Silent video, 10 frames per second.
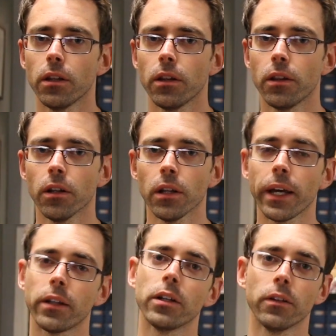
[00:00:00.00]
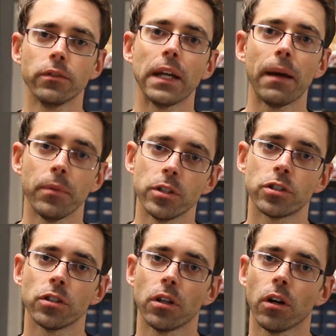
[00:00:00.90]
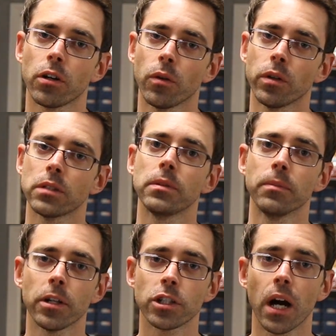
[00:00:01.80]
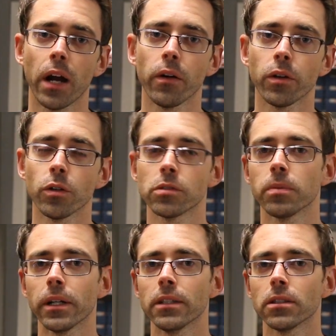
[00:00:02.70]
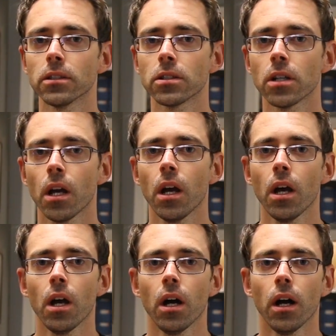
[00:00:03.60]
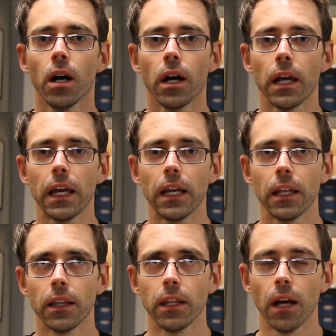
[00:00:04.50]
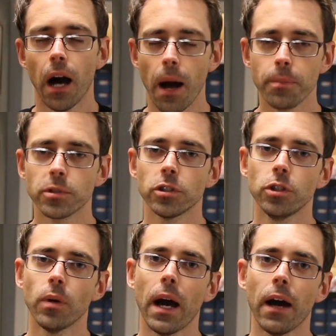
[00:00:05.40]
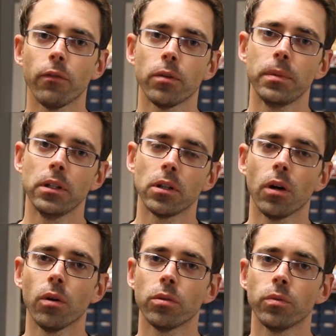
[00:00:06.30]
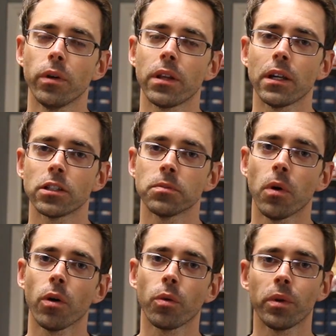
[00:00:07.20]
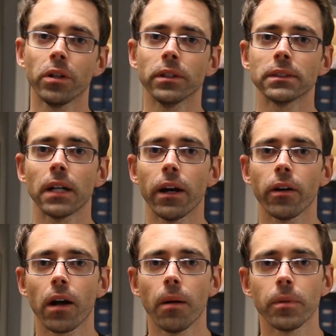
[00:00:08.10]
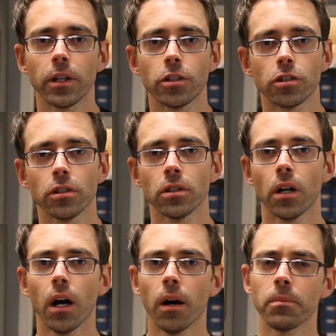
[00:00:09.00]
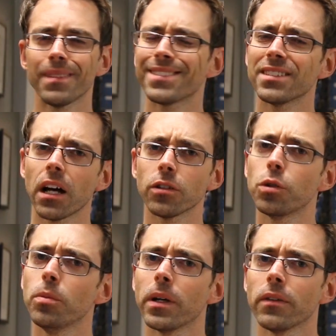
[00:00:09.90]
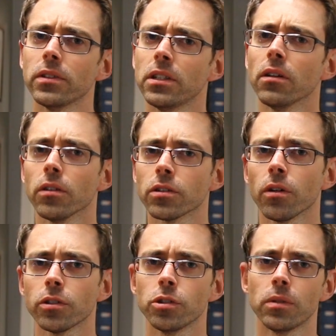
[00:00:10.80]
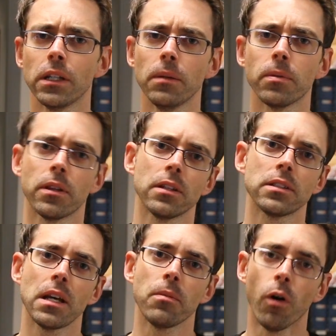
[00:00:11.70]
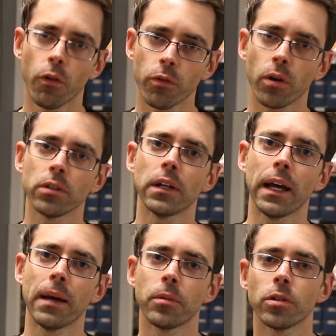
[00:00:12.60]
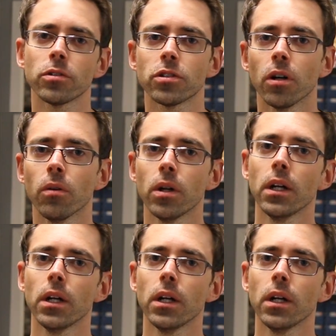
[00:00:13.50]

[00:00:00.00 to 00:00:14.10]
the likelihood of damage are going to be much higher in those places. The option you have would be to go with a smaller wheel and tire combination. It's not too big of a deal as long as you keep the same overall diameter. So